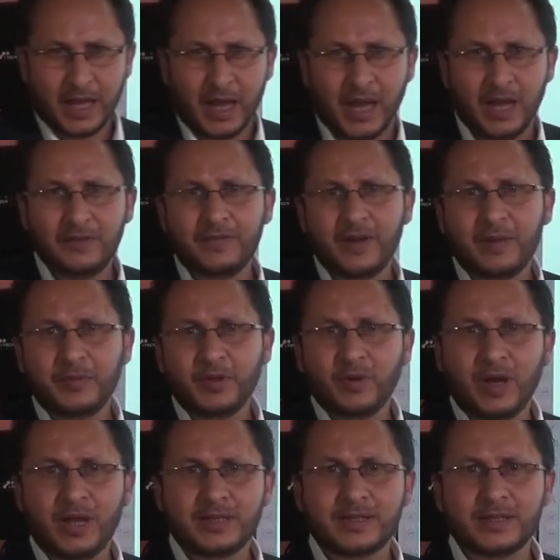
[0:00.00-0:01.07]
Alpha
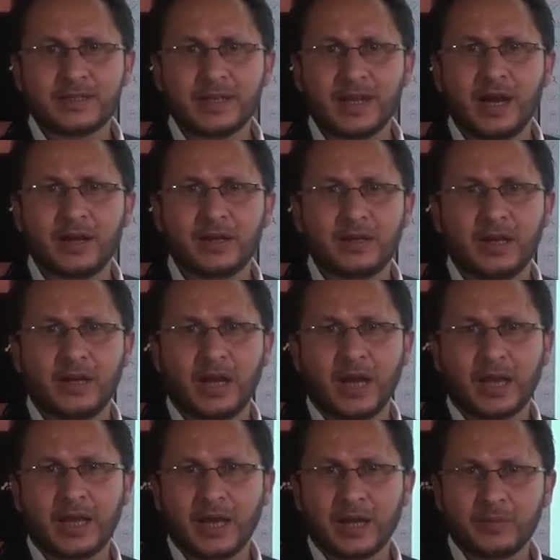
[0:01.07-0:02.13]
amino acids are a
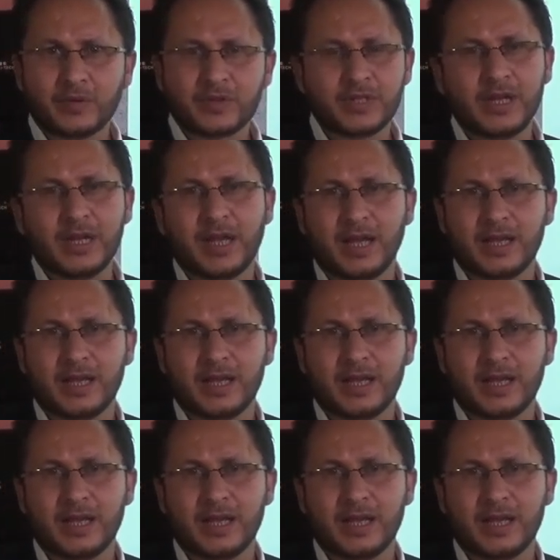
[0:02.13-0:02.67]
carboxylic